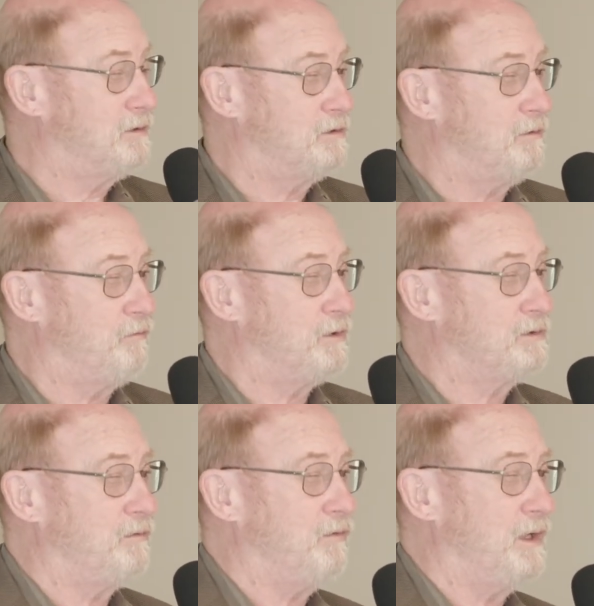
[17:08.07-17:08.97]
it has
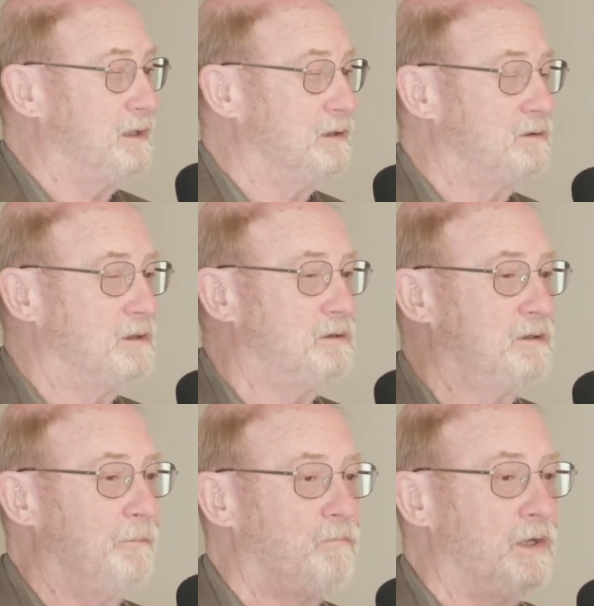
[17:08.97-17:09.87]
diversified its
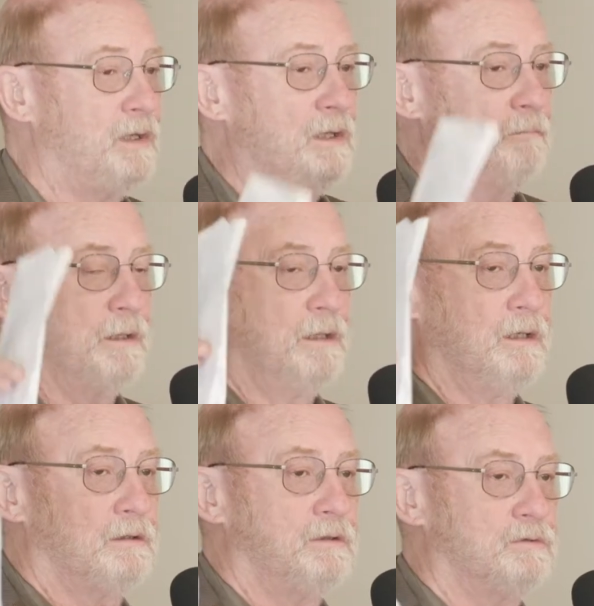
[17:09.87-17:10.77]
system, but it
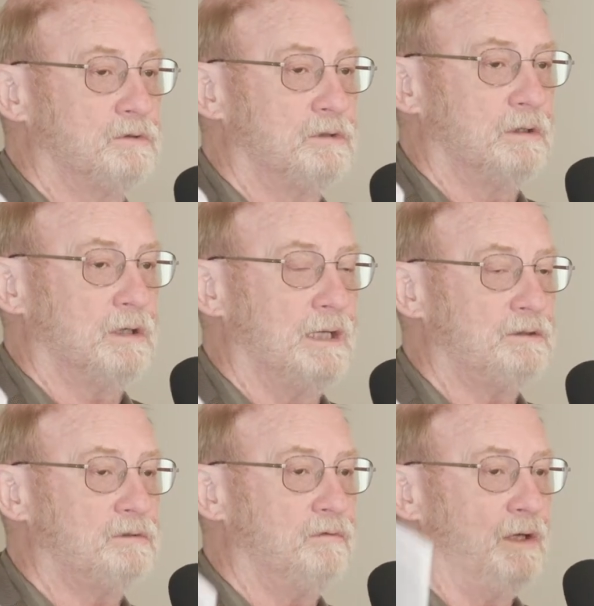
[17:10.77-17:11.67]
includes
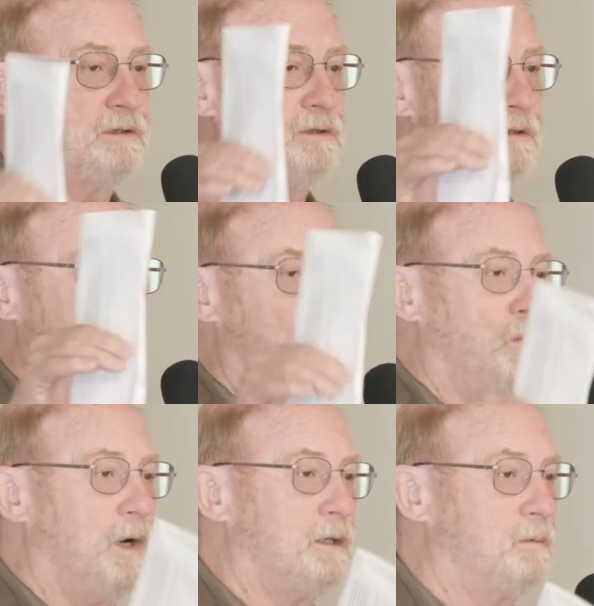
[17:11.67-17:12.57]
conservation,
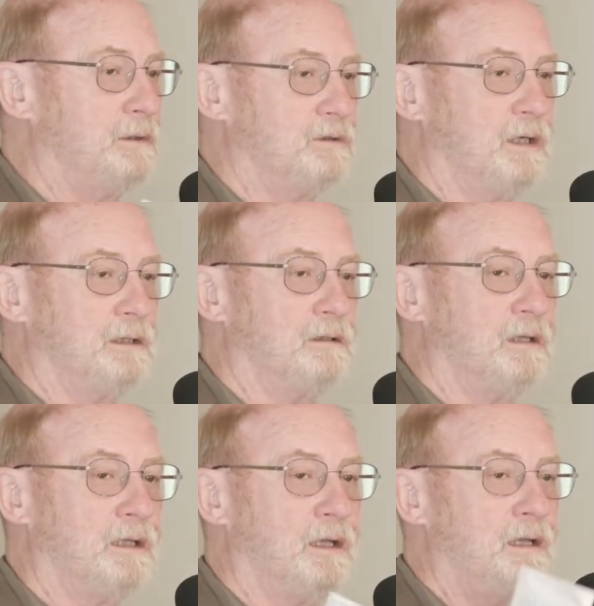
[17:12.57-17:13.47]
water
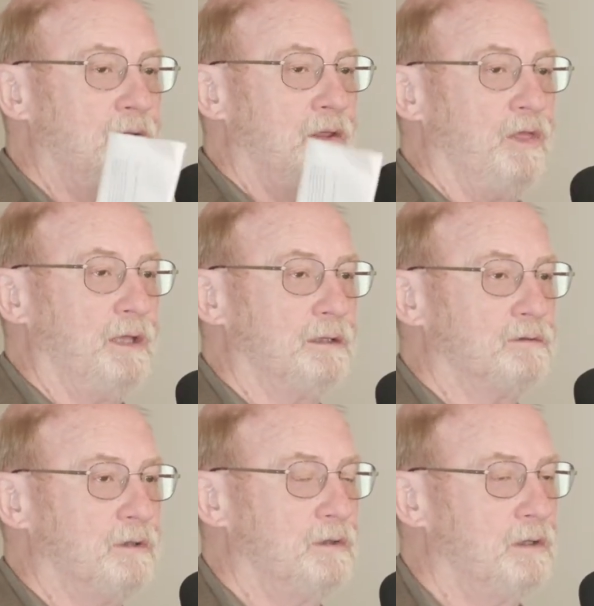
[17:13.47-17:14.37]
recycling,
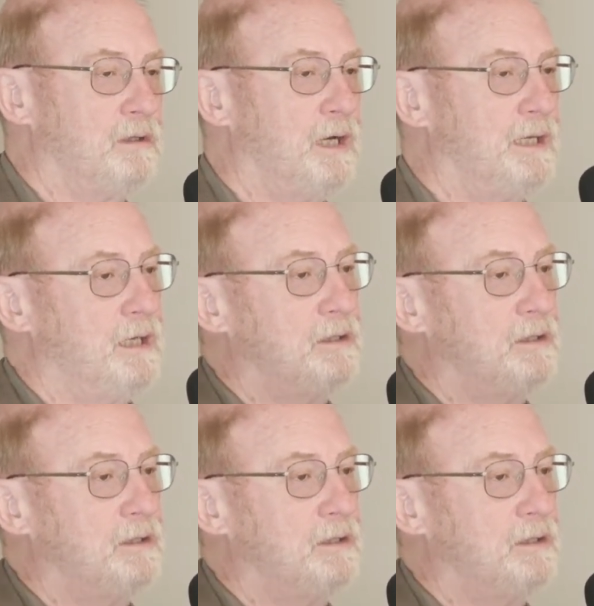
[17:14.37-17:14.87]
things that are not